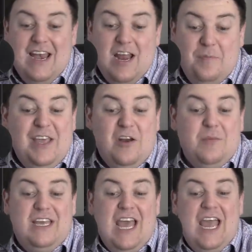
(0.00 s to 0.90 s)
Now, Peter
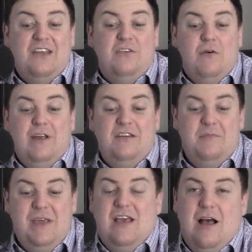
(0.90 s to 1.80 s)
MacKay is going to
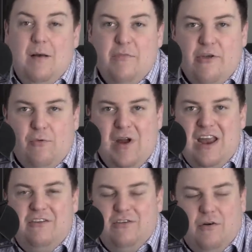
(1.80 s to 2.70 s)
become the
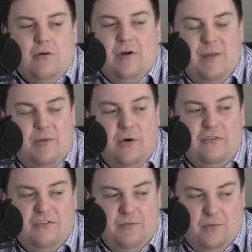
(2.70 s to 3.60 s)
red Tory
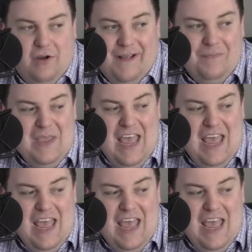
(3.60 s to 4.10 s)
poster boy.